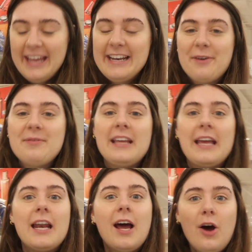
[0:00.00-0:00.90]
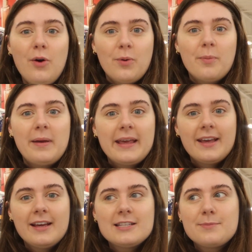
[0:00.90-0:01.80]
And now I'm thinking, oh,
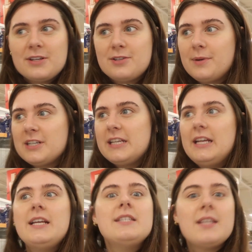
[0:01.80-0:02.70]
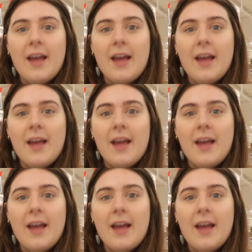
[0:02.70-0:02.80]
making espresso martinis?